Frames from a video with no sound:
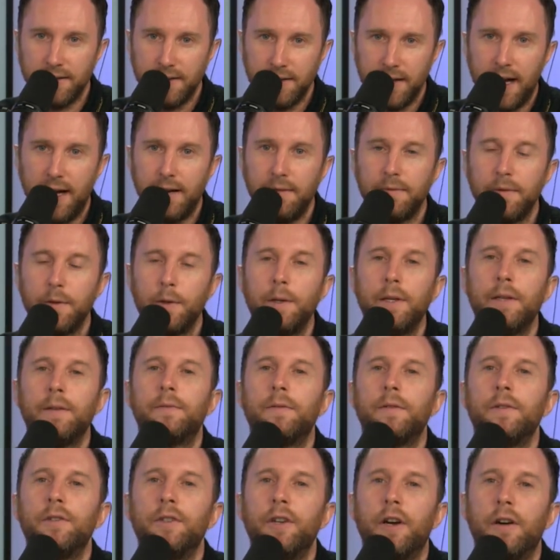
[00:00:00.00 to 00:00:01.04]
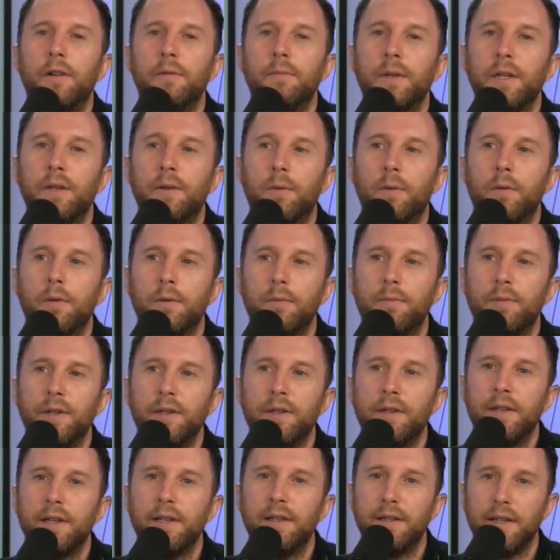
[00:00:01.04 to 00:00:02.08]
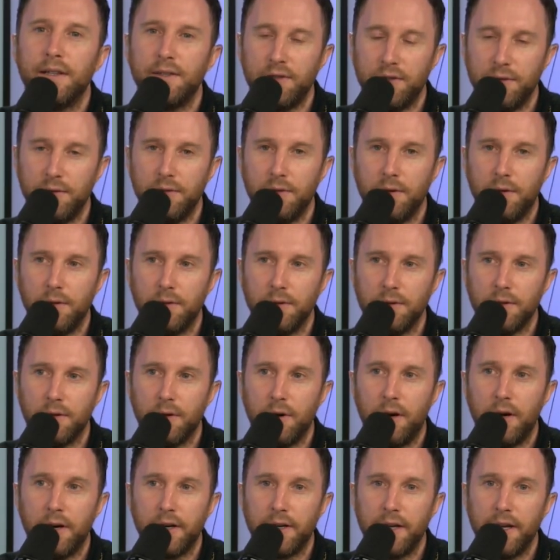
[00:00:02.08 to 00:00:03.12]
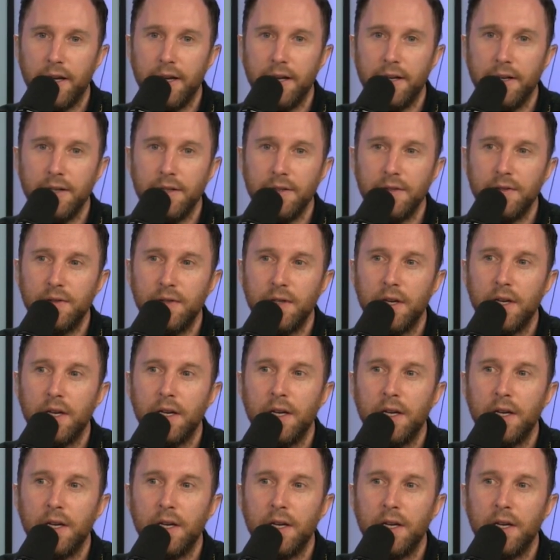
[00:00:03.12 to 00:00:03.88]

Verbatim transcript: Not voting for Jeremy Corbyn unless you're an oligarch is